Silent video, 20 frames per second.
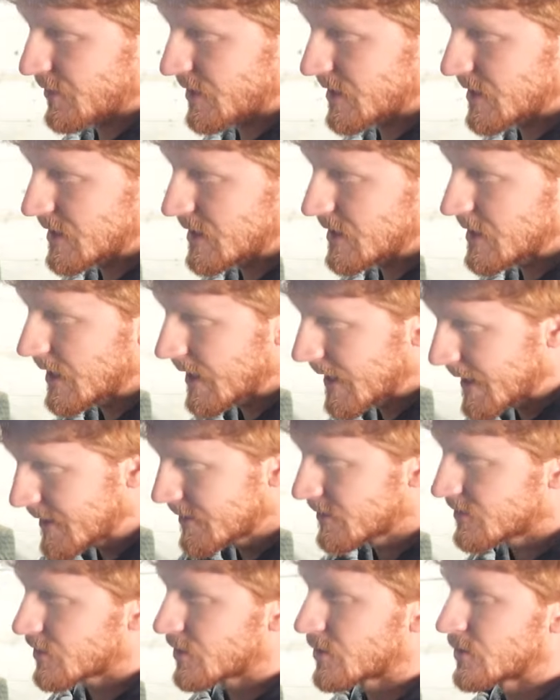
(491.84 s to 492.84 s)
the
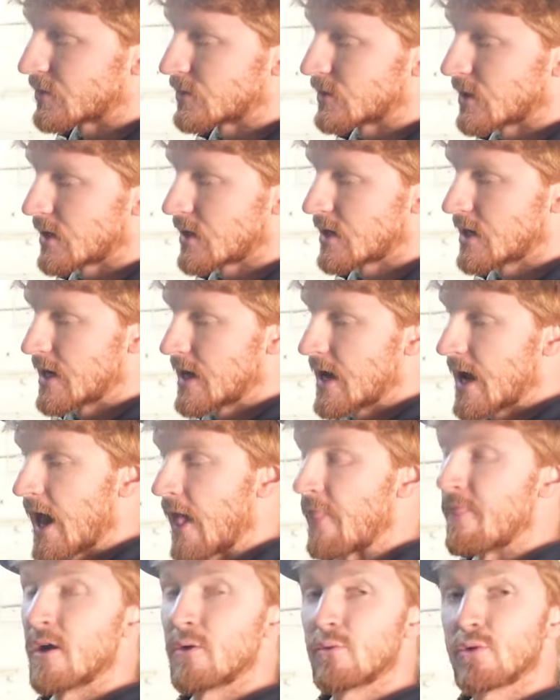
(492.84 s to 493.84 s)
intercooler,
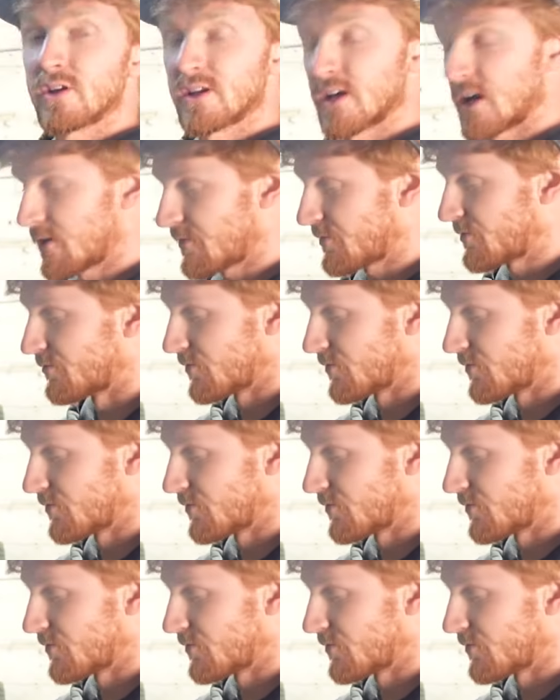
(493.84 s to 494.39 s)
and then we're going to have the